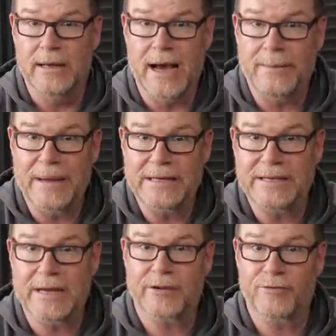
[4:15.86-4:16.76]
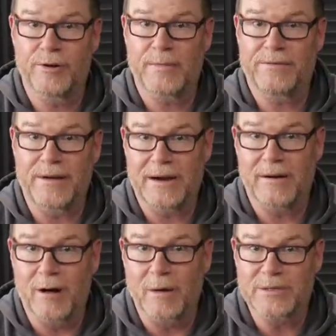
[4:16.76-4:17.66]
I maintain control of my
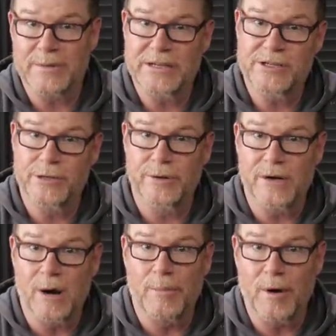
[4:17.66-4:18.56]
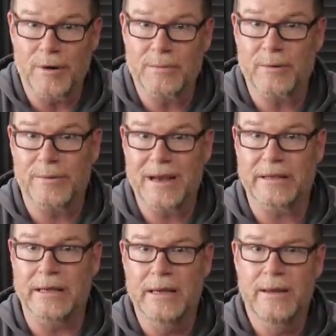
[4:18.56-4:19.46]
firearms and my children are brought up
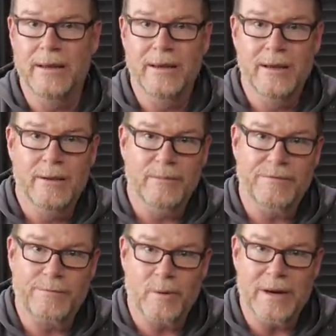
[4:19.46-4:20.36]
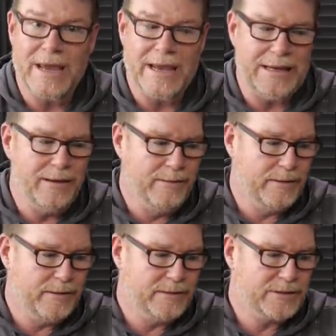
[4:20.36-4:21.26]
correctly. But for a
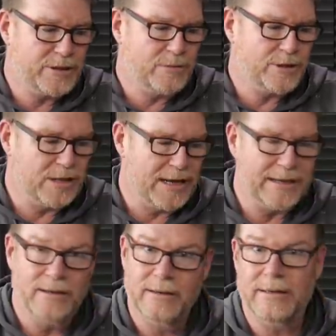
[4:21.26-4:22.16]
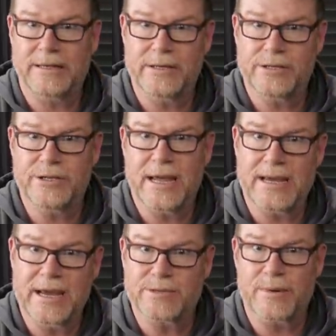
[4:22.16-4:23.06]
socialite like this
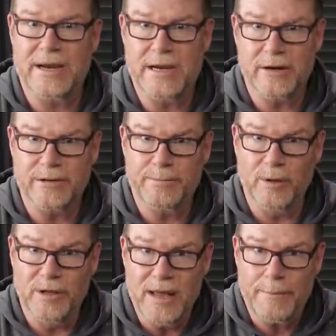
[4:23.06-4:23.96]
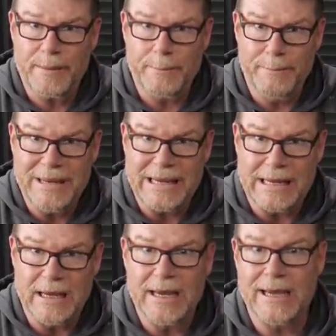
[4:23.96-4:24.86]
jackass right here, lump
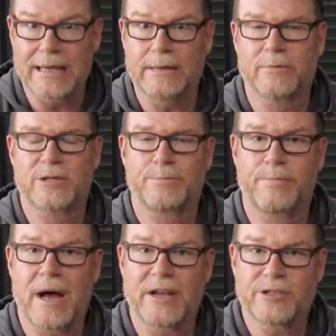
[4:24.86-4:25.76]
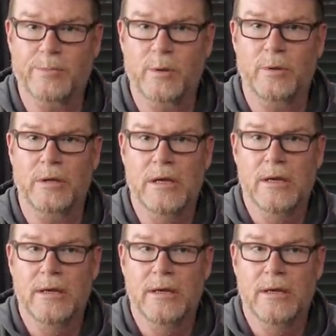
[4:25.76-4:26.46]
me, a responsible